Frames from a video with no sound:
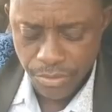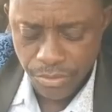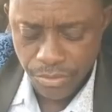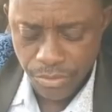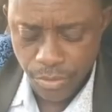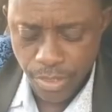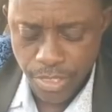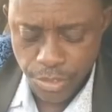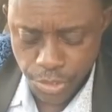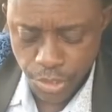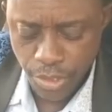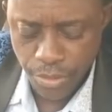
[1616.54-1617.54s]
to
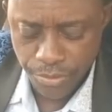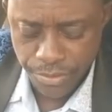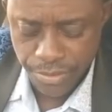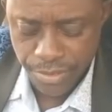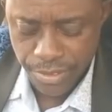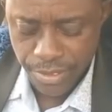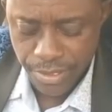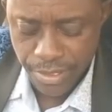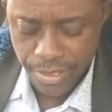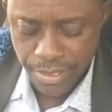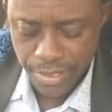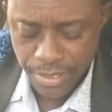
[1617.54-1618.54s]
ensure
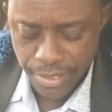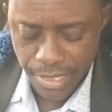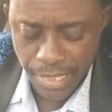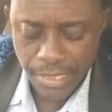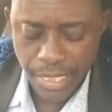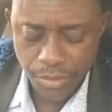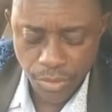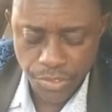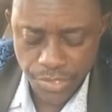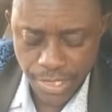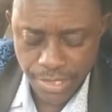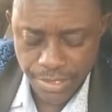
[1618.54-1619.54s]
that Edo
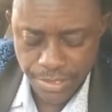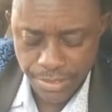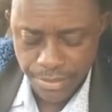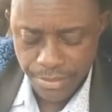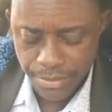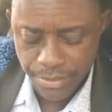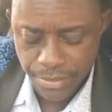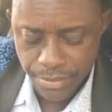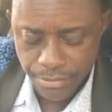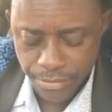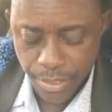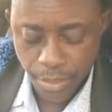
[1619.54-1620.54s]
State
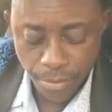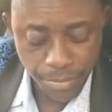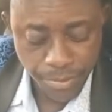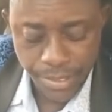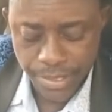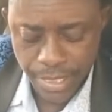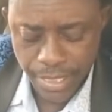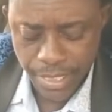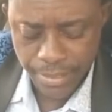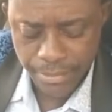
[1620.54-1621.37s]
become great again.